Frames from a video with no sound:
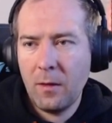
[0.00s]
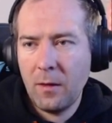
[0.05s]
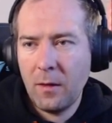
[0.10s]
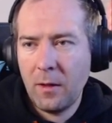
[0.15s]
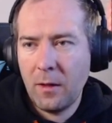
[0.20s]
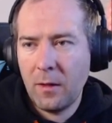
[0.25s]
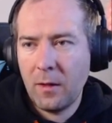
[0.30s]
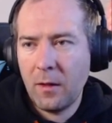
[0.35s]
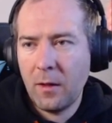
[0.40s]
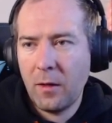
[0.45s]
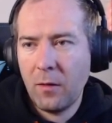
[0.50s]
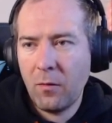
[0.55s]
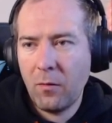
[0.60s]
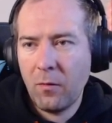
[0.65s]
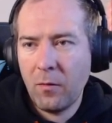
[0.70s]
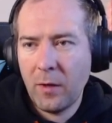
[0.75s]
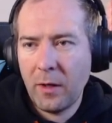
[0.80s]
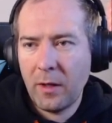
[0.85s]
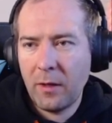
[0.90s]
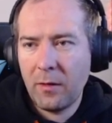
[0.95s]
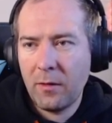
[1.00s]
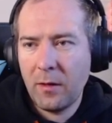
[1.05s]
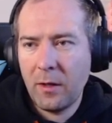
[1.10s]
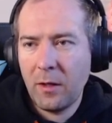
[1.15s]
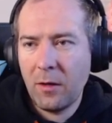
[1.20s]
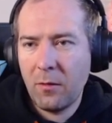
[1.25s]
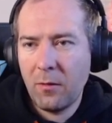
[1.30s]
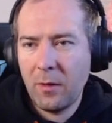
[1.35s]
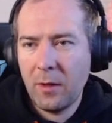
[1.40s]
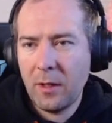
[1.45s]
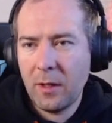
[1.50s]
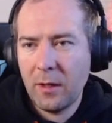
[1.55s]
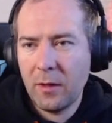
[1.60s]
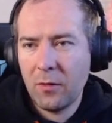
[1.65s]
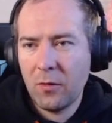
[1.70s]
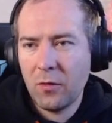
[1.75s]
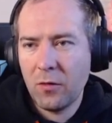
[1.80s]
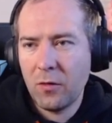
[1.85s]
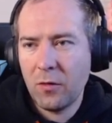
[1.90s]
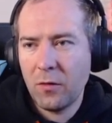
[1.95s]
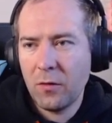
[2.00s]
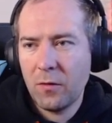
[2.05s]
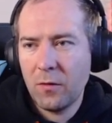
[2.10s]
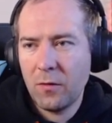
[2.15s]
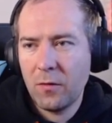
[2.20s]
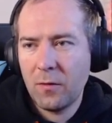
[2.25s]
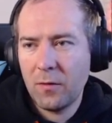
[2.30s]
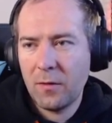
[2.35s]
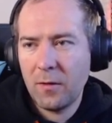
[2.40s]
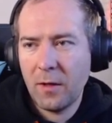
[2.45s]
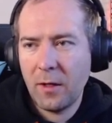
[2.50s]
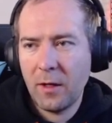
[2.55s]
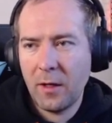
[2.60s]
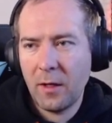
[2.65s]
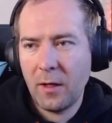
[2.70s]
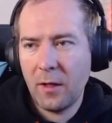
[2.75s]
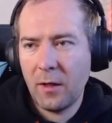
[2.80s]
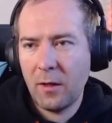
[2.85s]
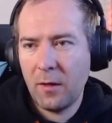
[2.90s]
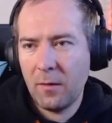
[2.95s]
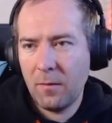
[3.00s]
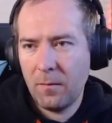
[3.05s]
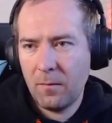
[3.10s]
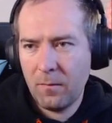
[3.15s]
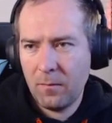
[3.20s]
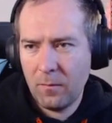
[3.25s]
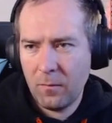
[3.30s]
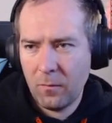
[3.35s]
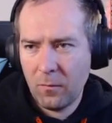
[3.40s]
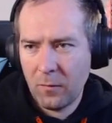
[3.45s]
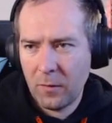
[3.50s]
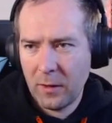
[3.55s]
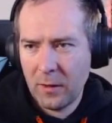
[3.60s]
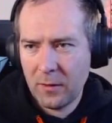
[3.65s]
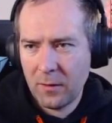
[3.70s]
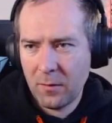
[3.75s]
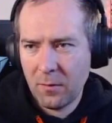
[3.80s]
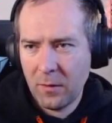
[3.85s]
And then I think we can just say, why is the